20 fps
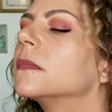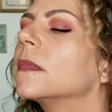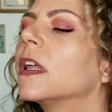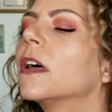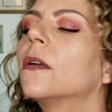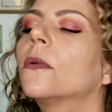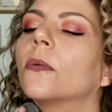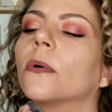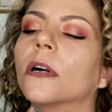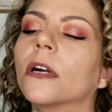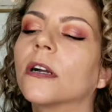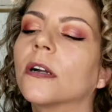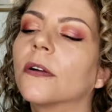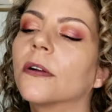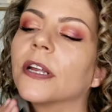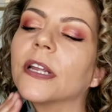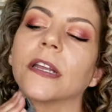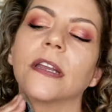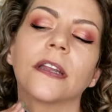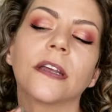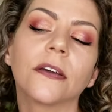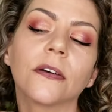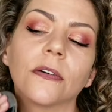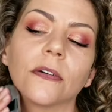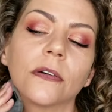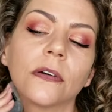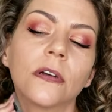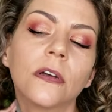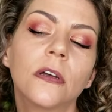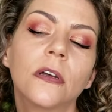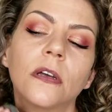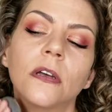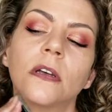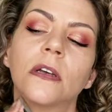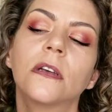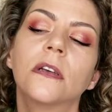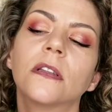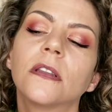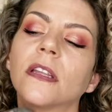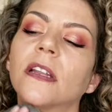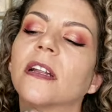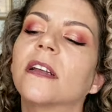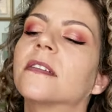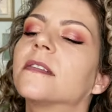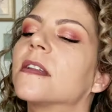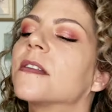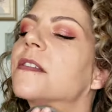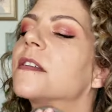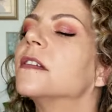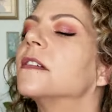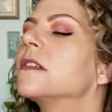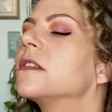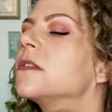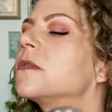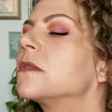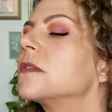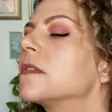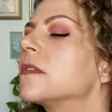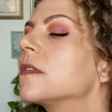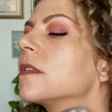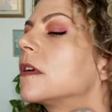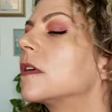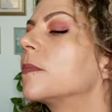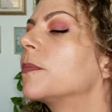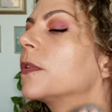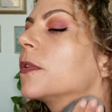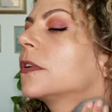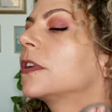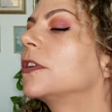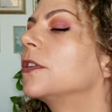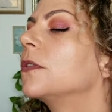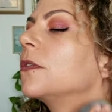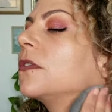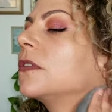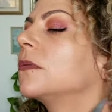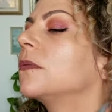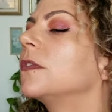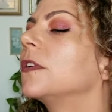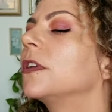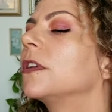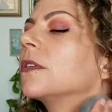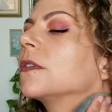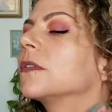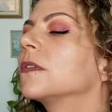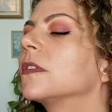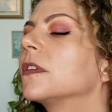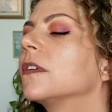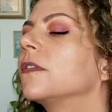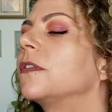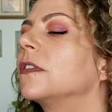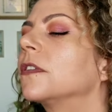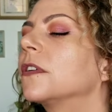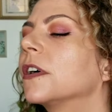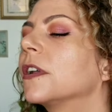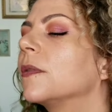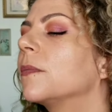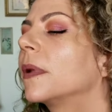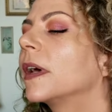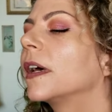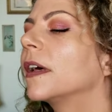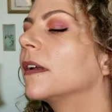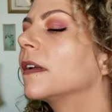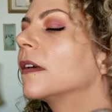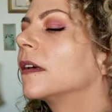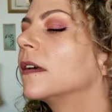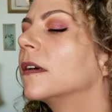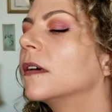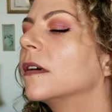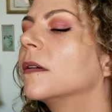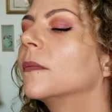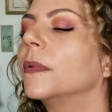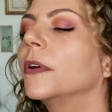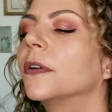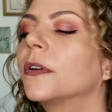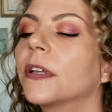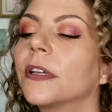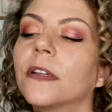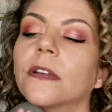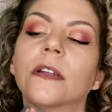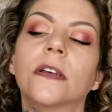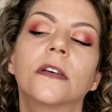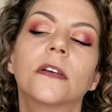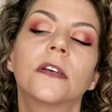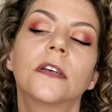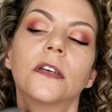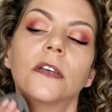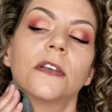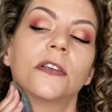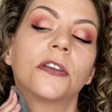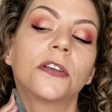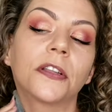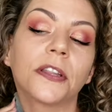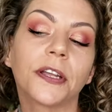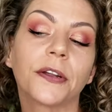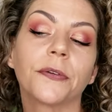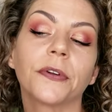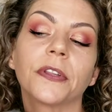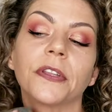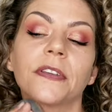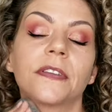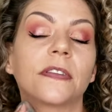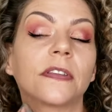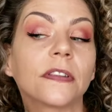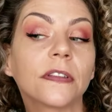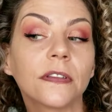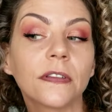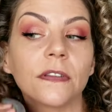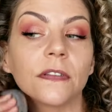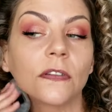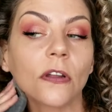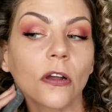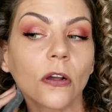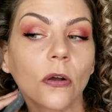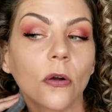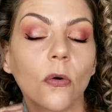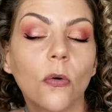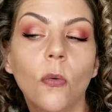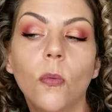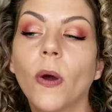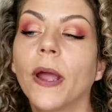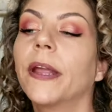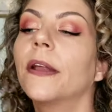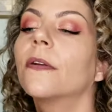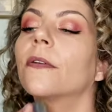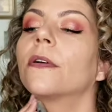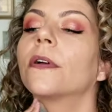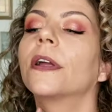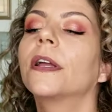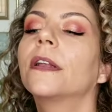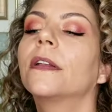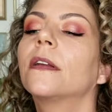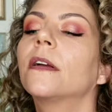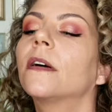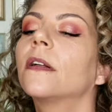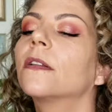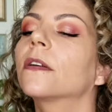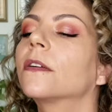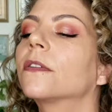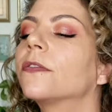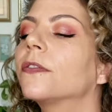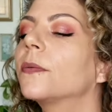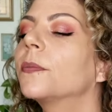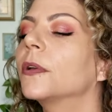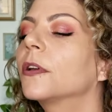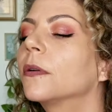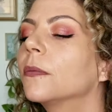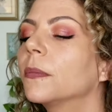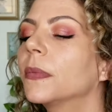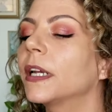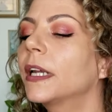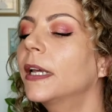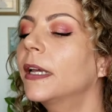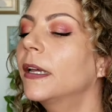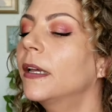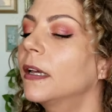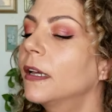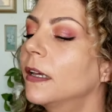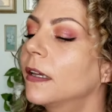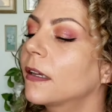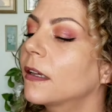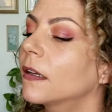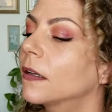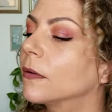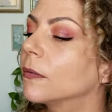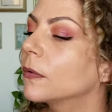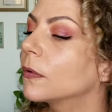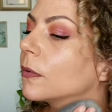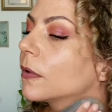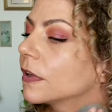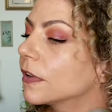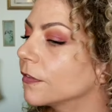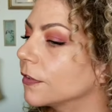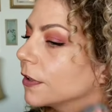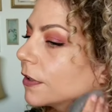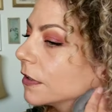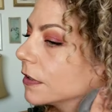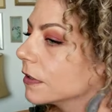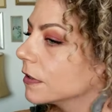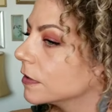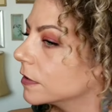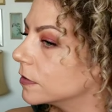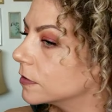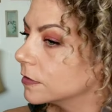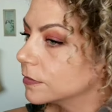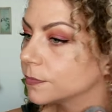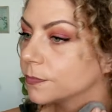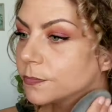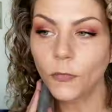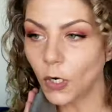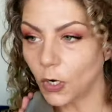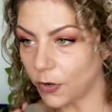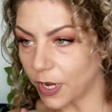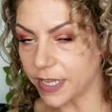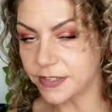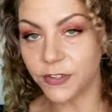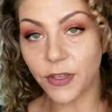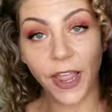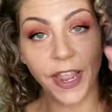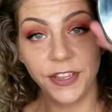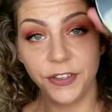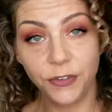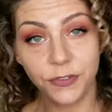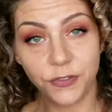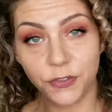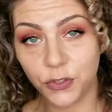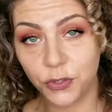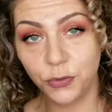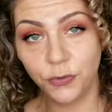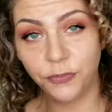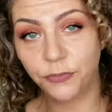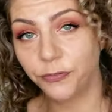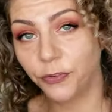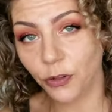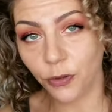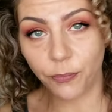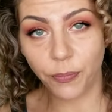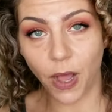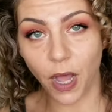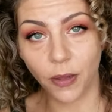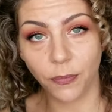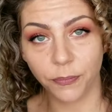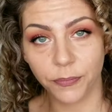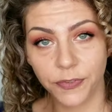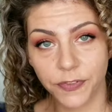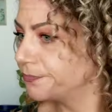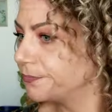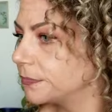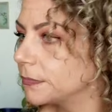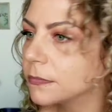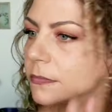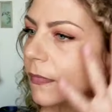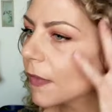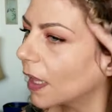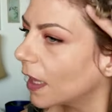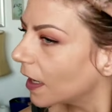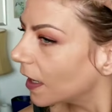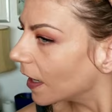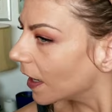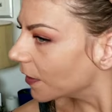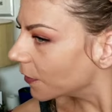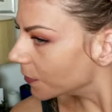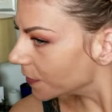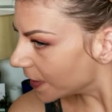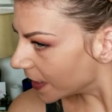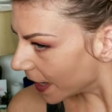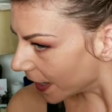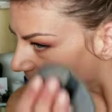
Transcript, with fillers: lot of work right now that has nothing to do with uploading YouTube videos, and I feel kind of bad about it. You can like really see that this is not quite right color for me on my neck, whatever. Okay, so I used two full pumps, and I don't think